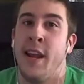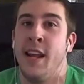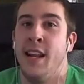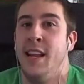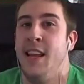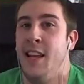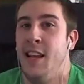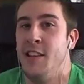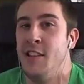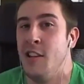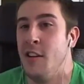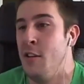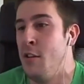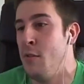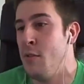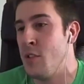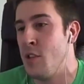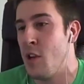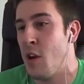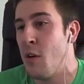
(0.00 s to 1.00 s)
and make it easy to
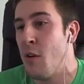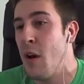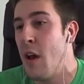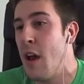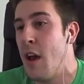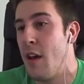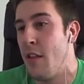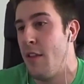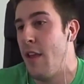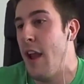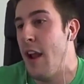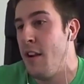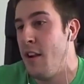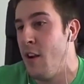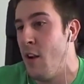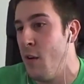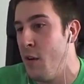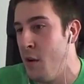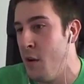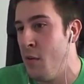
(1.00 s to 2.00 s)
do so, then
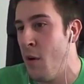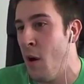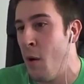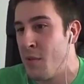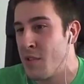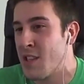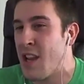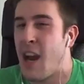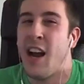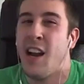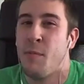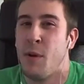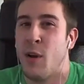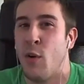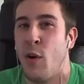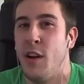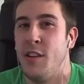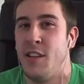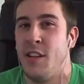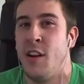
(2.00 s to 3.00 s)
you'd almost kind of
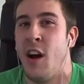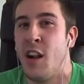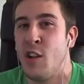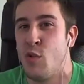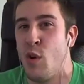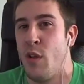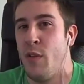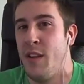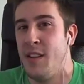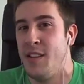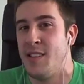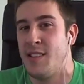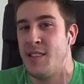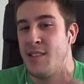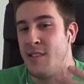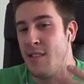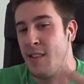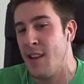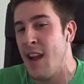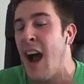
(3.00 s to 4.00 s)
be crazy not to at
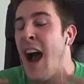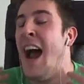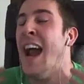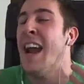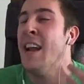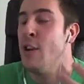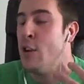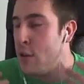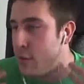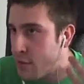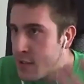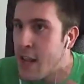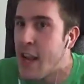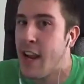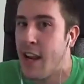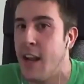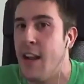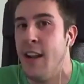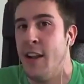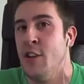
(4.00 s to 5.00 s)
least kind of
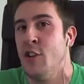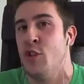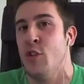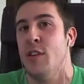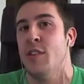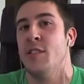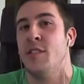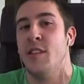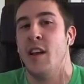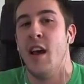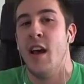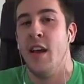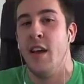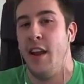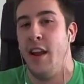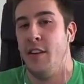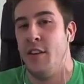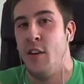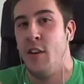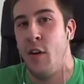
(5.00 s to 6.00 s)
take an interest
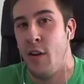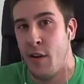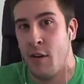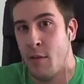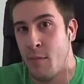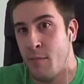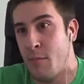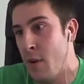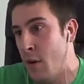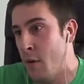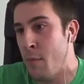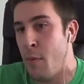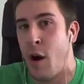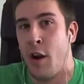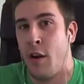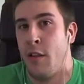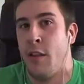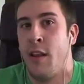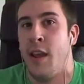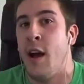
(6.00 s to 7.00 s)
in your
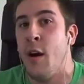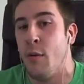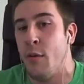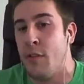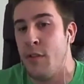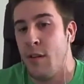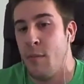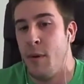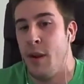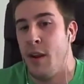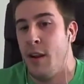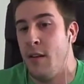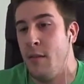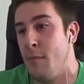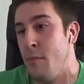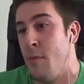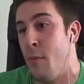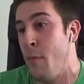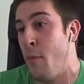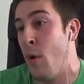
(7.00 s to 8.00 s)
bodily health. I
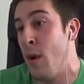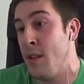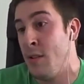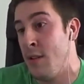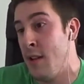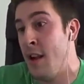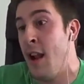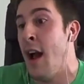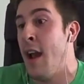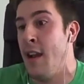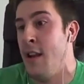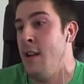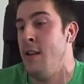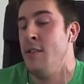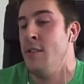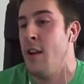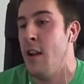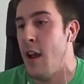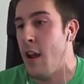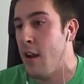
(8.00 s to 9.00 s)
mean, what did I
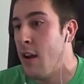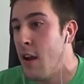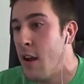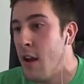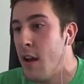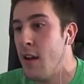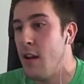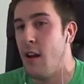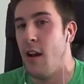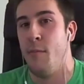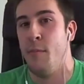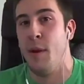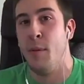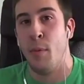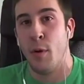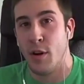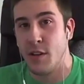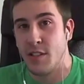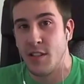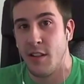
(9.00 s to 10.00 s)
eat today? Me
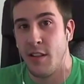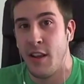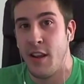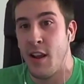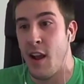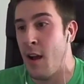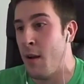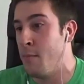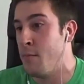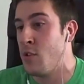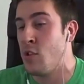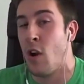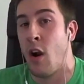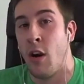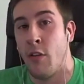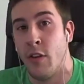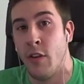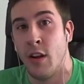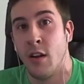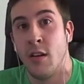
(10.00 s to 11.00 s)
personally, I'm
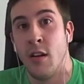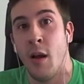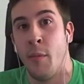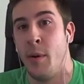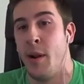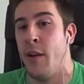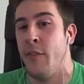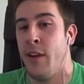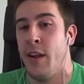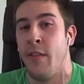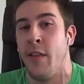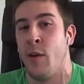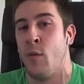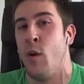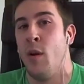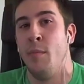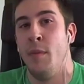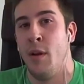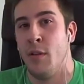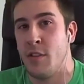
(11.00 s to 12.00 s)
starving. I mean, I've ate like
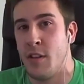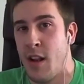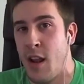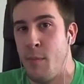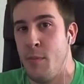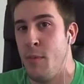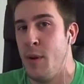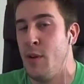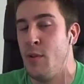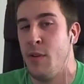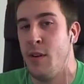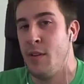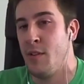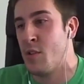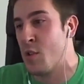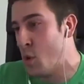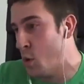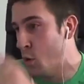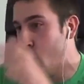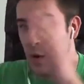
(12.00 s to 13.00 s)
one meal today
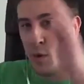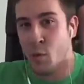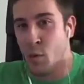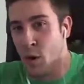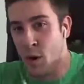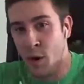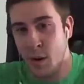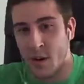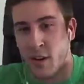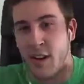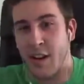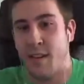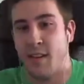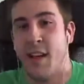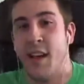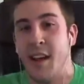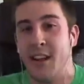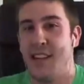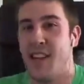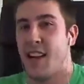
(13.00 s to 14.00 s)
between school and work and
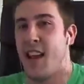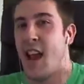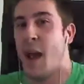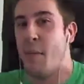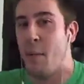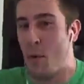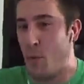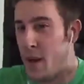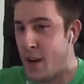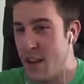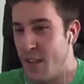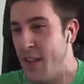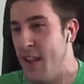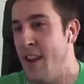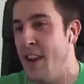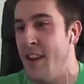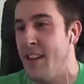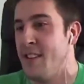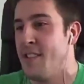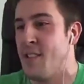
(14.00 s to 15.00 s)
Tech Habit
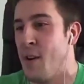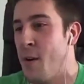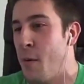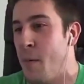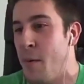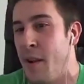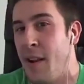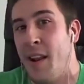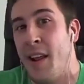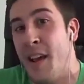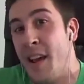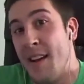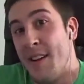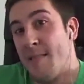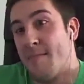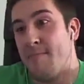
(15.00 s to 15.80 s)
Weekly, and so I mean,